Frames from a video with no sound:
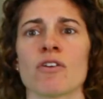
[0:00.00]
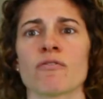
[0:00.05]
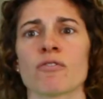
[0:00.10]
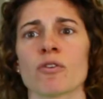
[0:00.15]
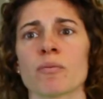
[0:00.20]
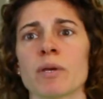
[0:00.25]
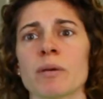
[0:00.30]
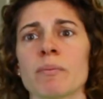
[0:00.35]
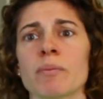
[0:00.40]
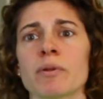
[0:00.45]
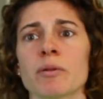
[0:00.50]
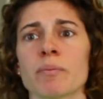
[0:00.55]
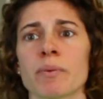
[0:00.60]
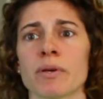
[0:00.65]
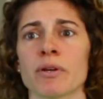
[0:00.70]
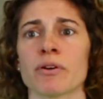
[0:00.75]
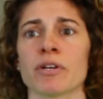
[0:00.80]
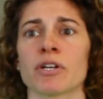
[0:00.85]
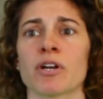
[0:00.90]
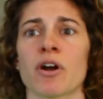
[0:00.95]
for people
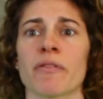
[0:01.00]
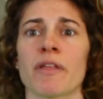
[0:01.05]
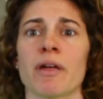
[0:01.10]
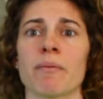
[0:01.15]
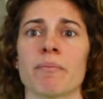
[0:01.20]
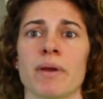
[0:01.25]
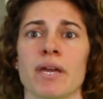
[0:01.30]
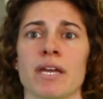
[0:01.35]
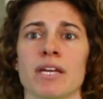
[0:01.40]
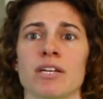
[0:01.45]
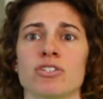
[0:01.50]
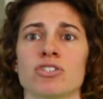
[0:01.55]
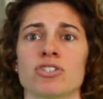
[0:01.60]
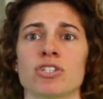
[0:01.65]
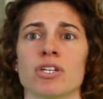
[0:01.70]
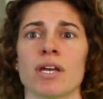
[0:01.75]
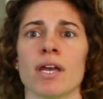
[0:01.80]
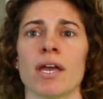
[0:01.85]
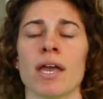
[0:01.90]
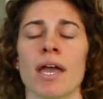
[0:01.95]
appearing on that
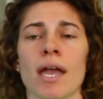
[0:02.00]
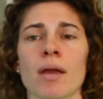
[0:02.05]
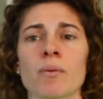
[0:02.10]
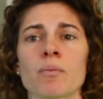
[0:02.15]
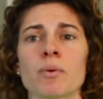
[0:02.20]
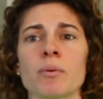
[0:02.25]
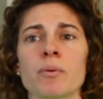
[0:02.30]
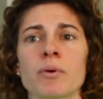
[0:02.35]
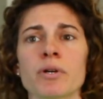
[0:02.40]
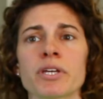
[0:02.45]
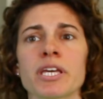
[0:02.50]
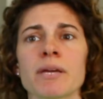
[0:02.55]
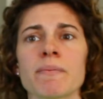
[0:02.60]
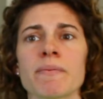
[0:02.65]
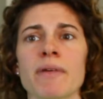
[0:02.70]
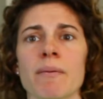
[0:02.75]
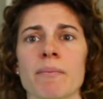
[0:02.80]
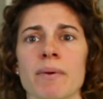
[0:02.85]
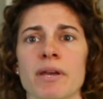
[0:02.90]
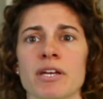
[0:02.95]
page, and we will keep
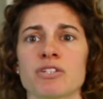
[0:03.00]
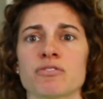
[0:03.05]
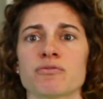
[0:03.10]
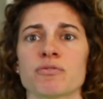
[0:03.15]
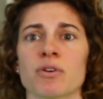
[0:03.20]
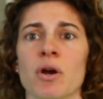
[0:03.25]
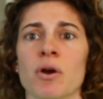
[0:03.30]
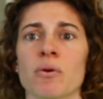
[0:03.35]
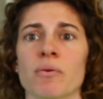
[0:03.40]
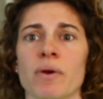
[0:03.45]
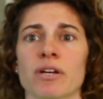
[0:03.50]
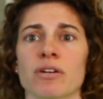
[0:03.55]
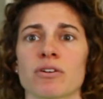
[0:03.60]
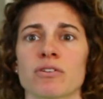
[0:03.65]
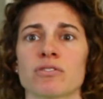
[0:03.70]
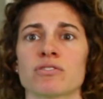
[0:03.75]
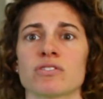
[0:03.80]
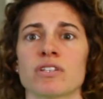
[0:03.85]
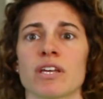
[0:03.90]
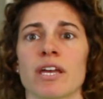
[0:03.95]
that page for our
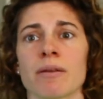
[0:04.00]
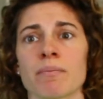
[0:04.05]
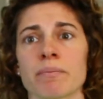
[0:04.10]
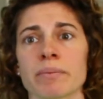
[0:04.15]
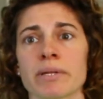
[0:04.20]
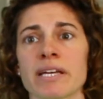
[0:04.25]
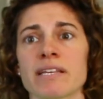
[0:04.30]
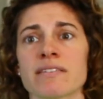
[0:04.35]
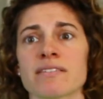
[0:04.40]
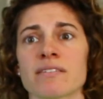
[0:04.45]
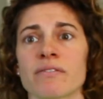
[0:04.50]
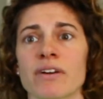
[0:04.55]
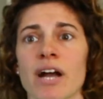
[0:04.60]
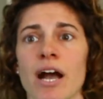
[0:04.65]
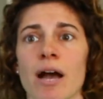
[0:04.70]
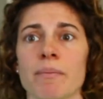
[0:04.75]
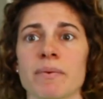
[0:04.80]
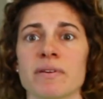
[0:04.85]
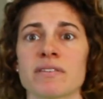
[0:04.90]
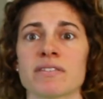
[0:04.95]
records in place of
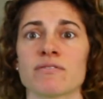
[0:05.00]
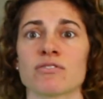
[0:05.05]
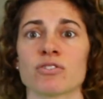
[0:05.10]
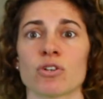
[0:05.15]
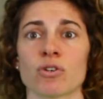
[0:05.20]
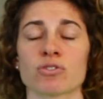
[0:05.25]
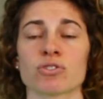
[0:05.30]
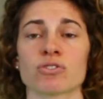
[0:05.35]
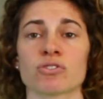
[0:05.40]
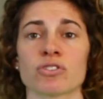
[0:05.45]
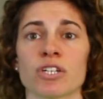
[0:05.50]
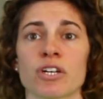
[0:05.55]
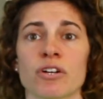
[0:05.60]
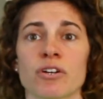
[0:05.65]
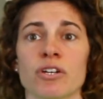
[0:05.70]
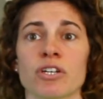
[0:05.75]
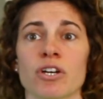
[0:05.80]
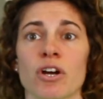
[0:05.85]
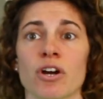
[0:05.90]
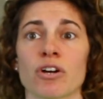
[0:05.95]
copies of Social
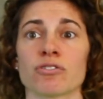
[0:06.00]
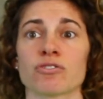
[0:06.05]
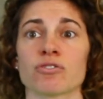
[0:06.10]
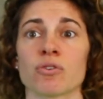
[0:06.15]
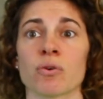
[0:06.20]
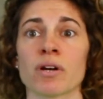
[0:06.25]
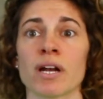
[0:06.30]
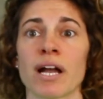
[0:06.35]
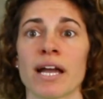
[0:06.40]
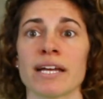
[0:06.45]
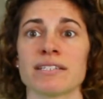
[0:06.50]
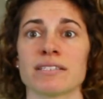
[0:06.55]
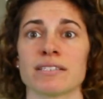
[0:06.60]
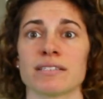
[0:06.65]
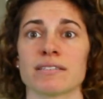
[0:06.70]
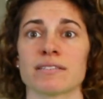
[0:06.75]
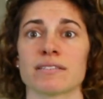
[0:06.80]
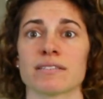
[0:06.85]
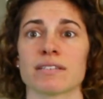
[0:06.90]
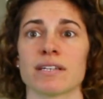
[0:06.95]
Security cards or
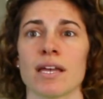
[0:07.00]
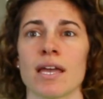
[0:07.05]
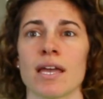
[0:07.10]
ITINs.